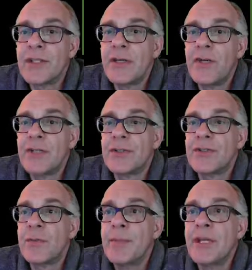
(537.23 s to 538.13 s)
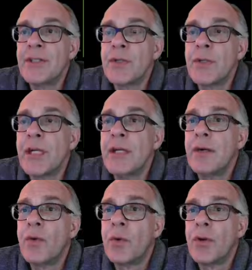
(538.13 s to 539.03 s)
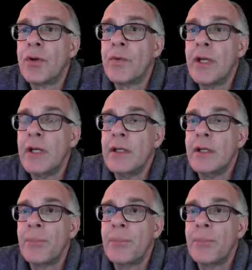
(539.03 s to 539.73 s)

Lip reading: individuals from history, or do we,